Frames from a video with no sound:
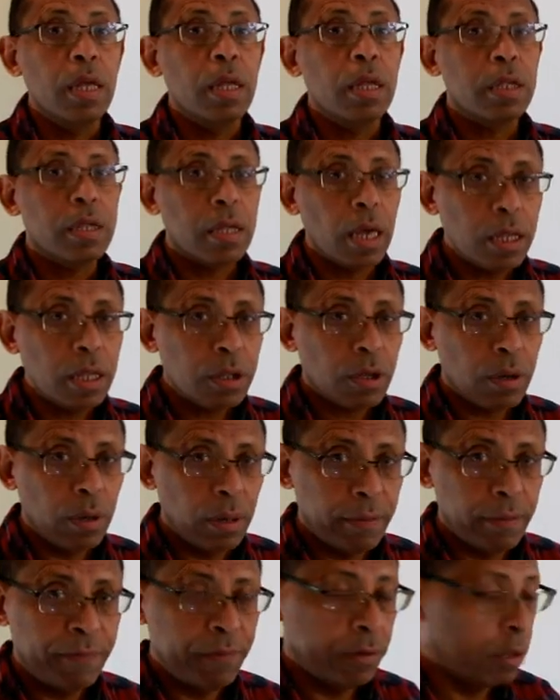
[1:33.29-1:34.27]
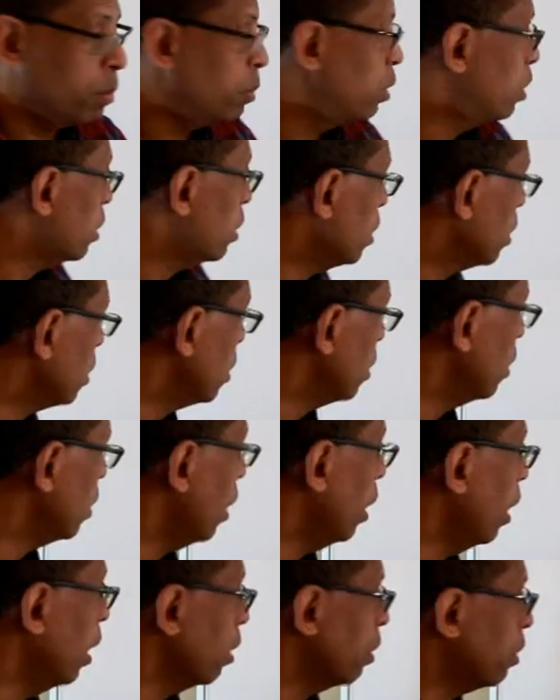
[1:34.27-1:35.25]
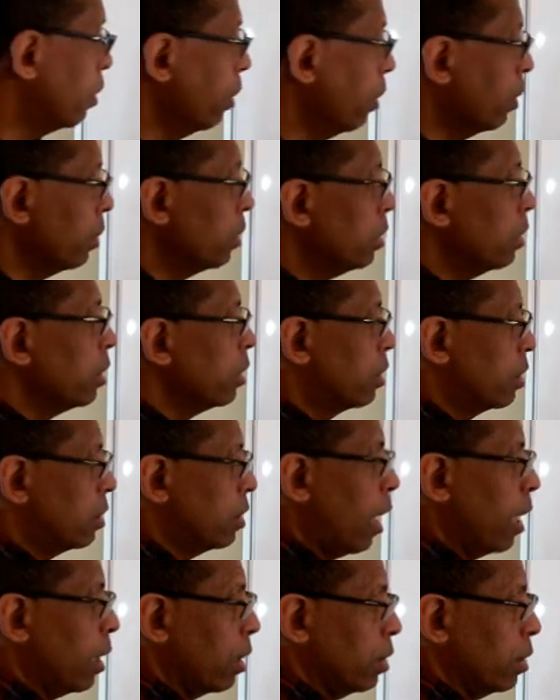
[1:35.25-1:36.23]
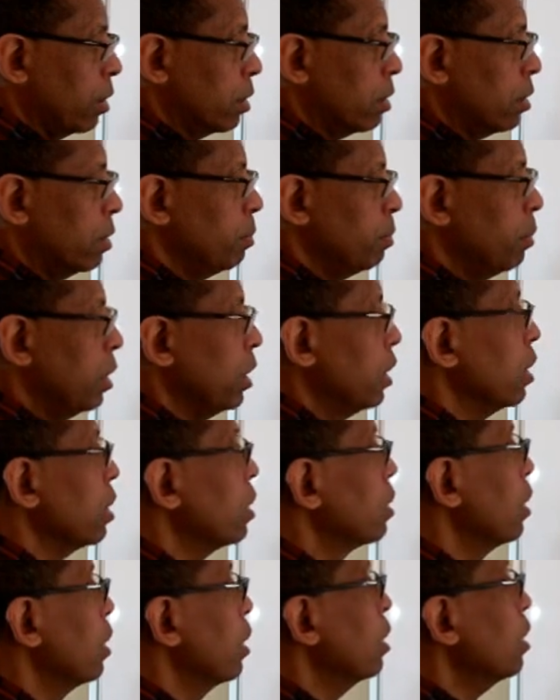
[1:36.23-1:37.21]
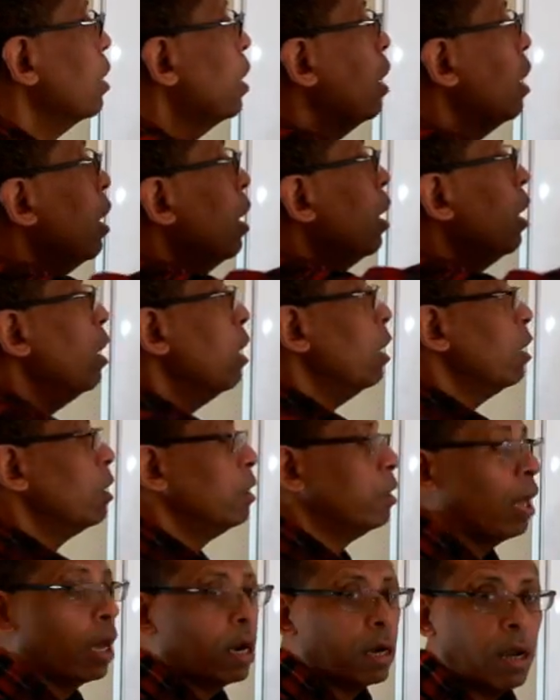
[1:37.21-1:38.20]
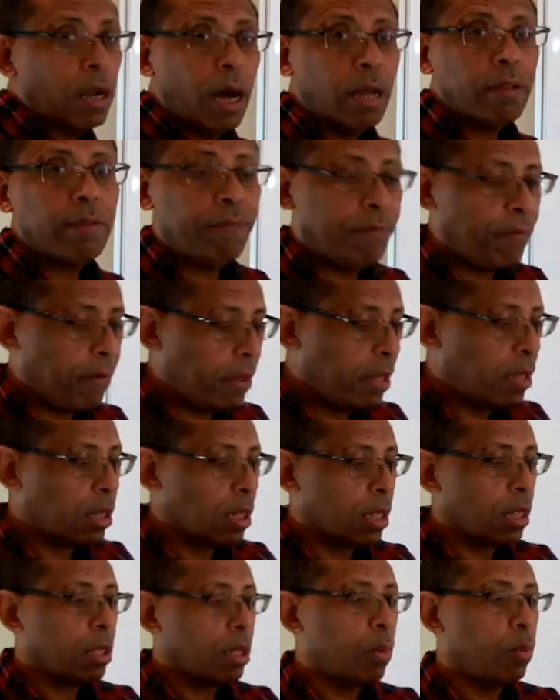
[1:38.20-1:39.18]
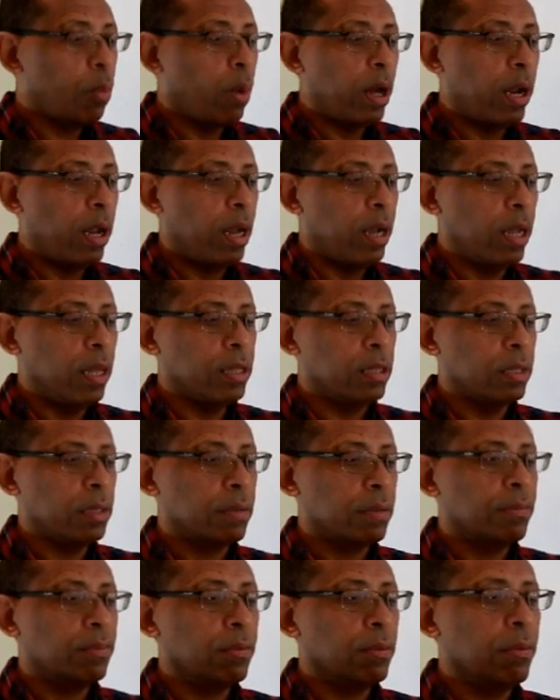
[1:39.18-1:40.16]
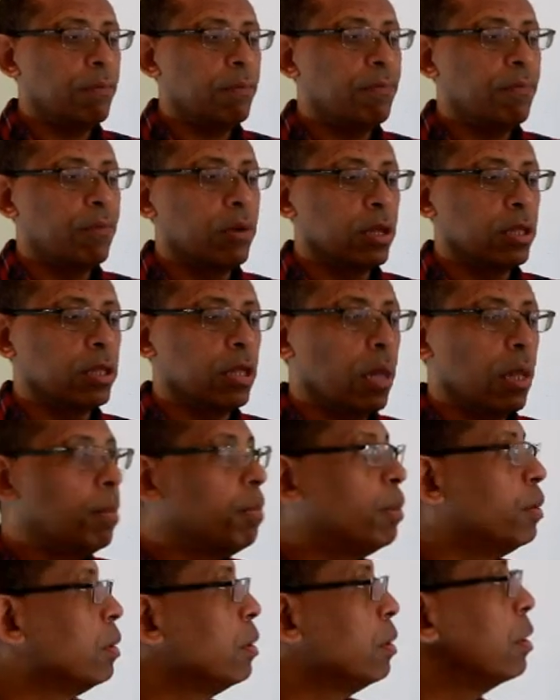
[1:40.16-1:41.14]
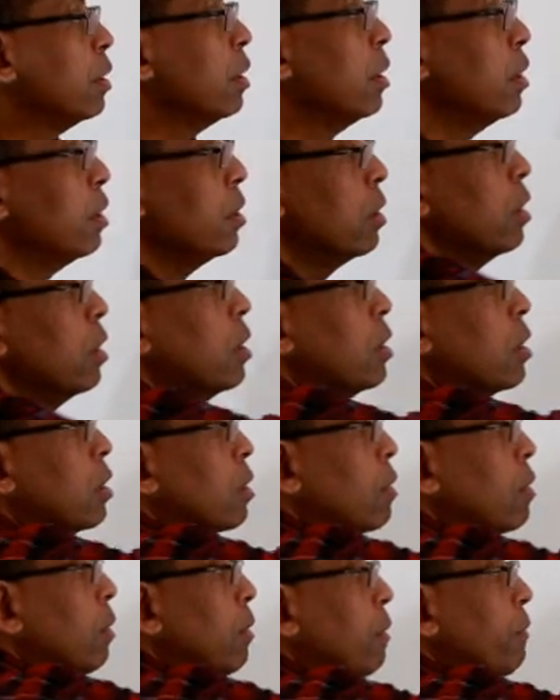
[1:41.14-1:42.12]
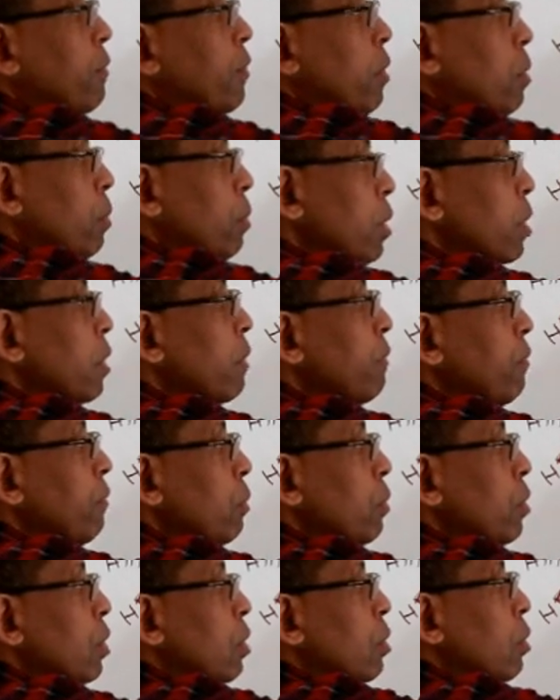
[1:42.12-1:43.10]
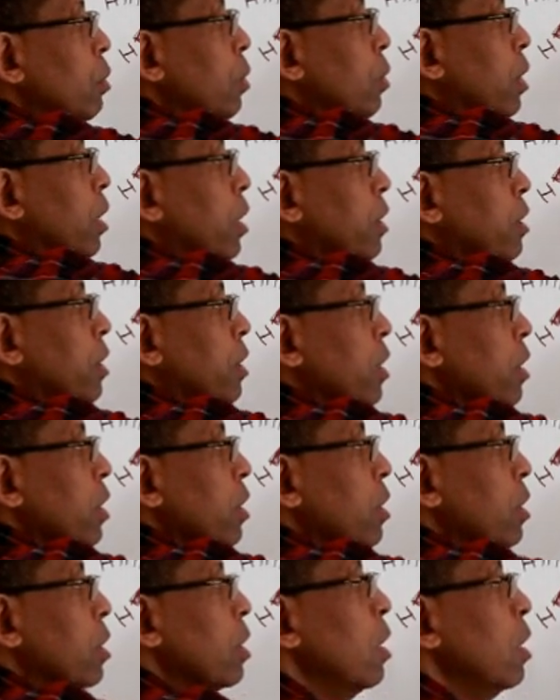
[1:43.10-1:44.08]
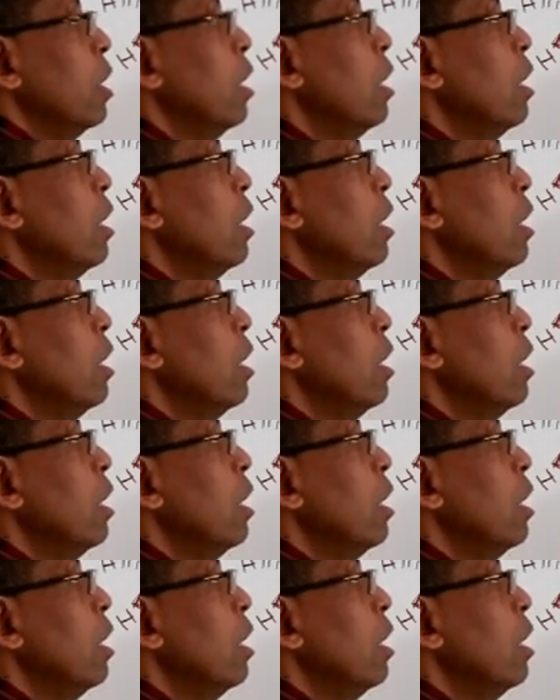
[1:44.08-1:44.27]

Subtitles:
Such conformers are called staggered, meaning that they are not facing one another. For example, in this conformer, if you just look at here,